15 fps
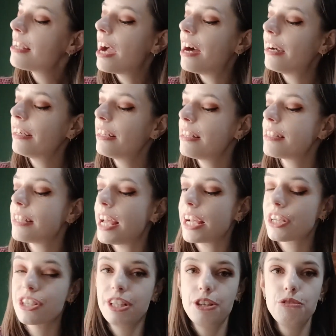yarn is
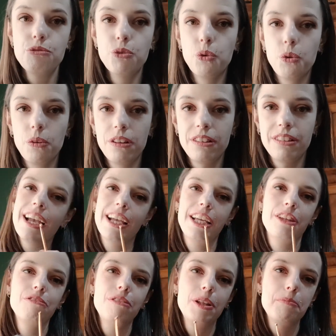actually wool.
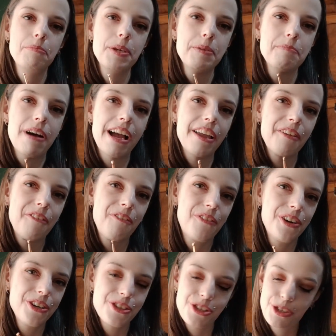It will be my
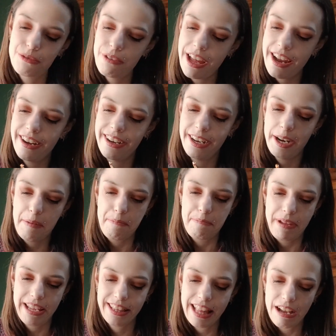first sweater
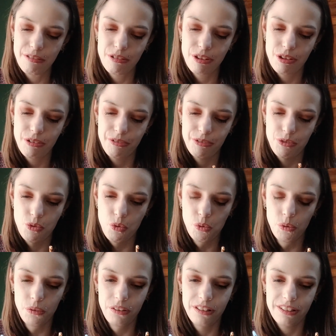made out of
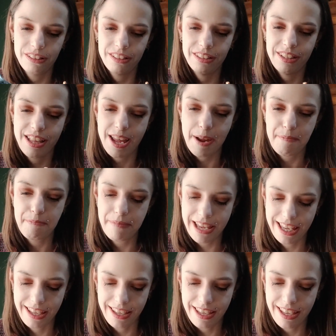wool that I'm
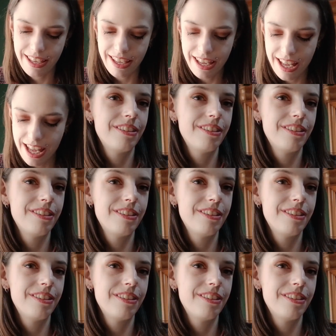making.